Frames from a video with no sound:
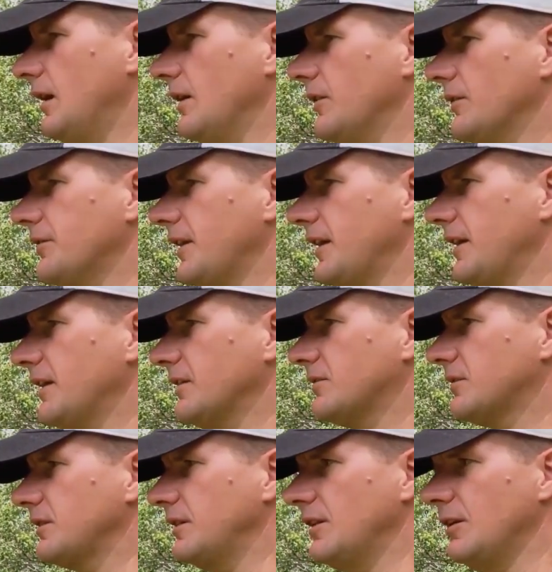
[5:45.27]
Other
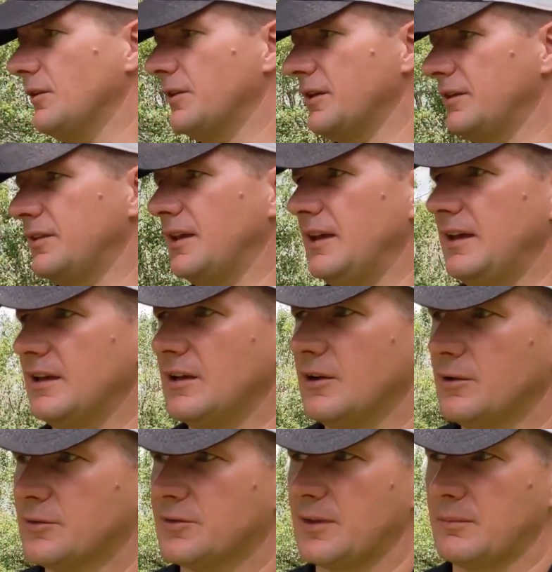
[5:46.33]
things, you know, the
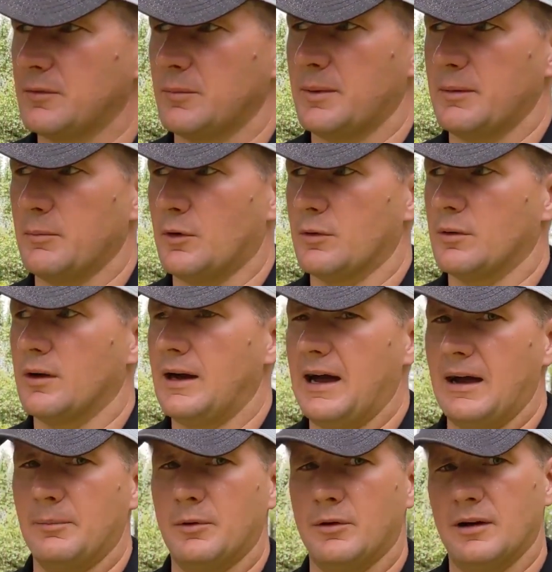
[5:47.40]
EGO seems to be more
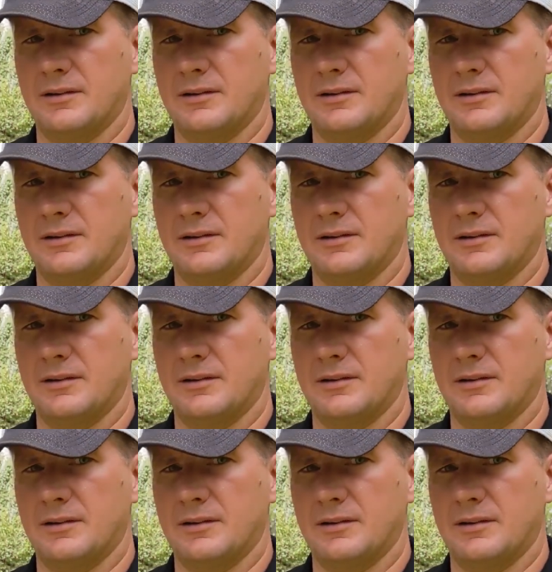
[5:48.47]
reliable.